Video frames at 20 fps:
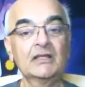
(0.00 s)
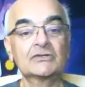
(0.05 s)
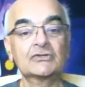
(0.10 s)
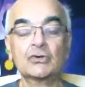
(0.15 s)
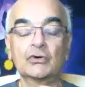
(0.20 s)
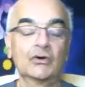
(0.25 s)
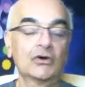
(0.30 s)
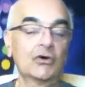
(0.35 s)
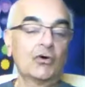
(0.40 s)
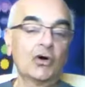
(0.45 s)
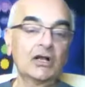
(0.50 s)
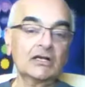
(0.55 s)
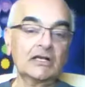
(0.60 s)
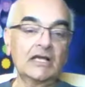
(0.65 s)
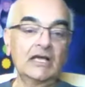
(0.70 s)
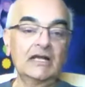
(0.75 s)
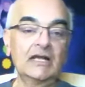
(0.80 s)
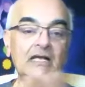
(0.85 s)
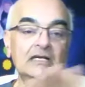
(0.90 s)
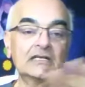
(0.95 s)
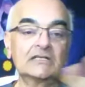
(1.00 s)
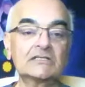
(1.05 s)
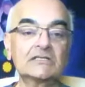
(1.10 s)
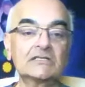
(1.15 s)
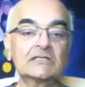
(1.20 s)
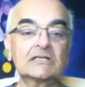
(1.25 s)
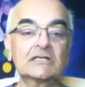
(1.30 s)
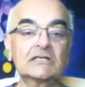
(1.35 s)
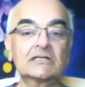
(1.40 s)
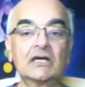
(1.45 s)
So all
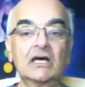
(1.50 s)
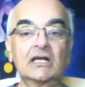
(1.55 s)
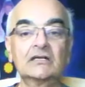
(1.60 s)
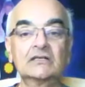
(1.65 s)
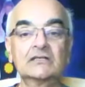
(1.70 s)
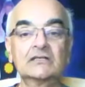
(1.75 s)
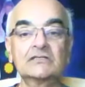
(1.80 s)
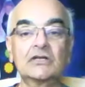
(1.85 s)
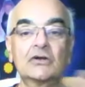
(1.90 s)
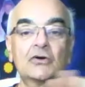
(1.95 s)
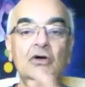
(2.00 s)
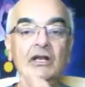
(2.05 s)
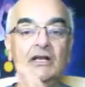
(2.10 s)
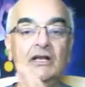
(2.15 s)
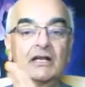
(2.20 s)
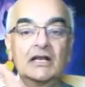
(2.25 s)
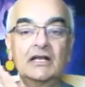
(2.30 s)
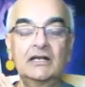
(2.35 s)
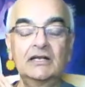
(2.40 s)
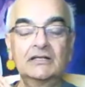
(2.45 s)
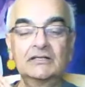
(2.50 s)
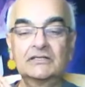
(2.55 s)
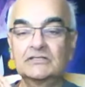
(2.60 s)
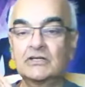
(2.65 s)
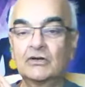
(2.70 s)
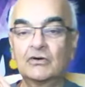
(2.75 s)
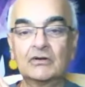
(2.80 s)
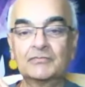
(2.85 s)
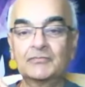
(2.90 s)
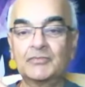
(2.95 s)
analysis are done. These are
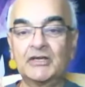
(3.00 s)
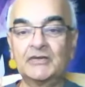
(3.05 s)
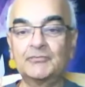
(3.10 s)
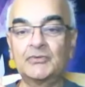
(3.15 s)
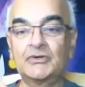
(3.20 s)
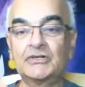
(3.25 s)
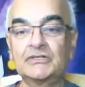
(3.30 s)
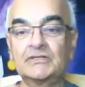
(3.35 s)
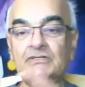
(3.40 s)
all papers.